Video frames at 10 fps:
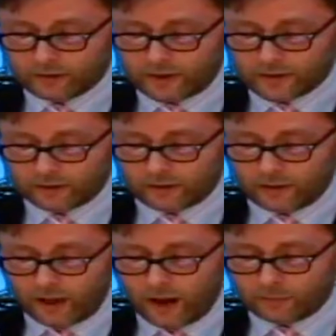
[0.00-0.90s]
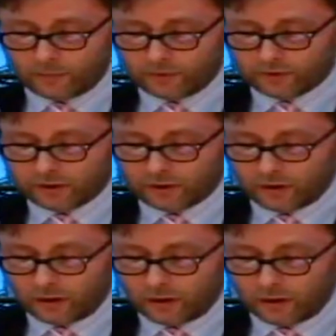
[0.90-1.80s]
In a letter addressed to
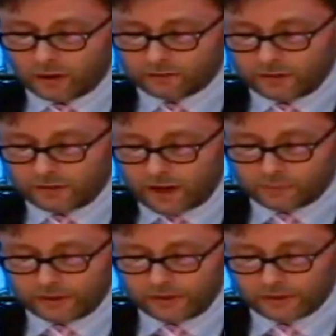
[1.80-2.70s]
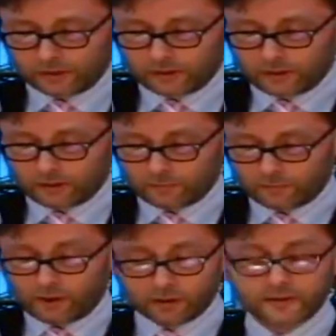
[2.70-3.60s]
the Jesuit Francisco de
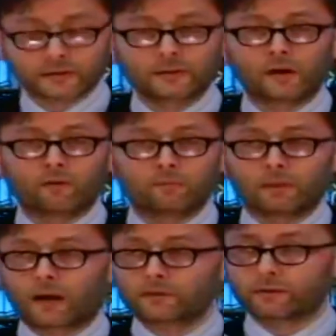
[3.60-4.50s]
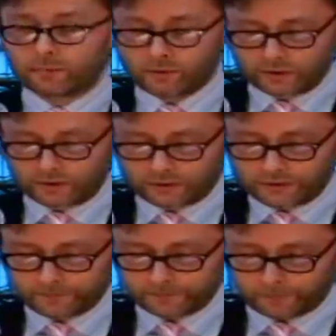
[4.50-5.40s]
Villanueva, Loyola
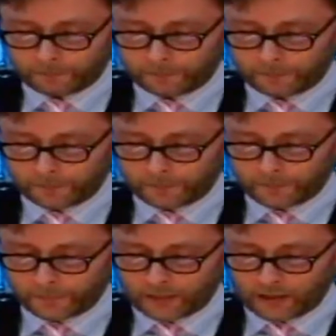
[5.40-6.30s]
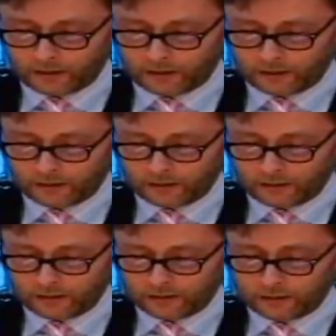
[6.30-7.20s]
straightforwardly wrote that in
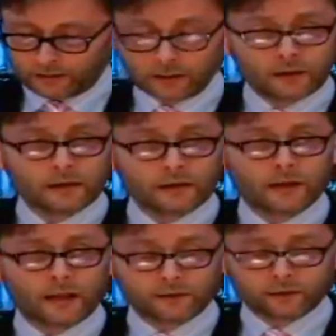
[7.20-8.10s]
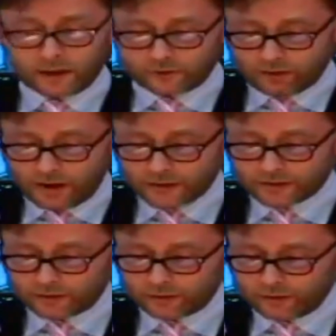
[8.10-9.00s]
no way would the
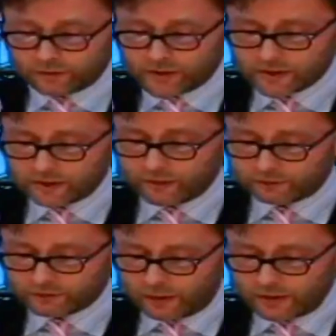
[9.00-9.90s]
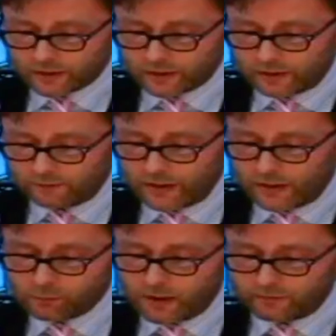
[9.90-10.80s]
Jesuit constitutions
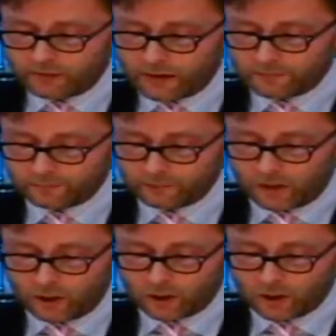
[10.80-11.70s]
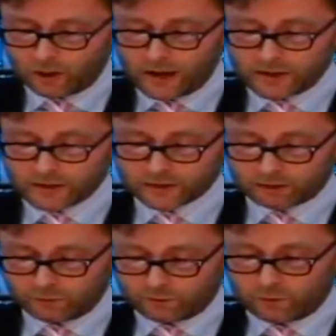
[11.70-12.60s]
accept the policy of the Archbishop,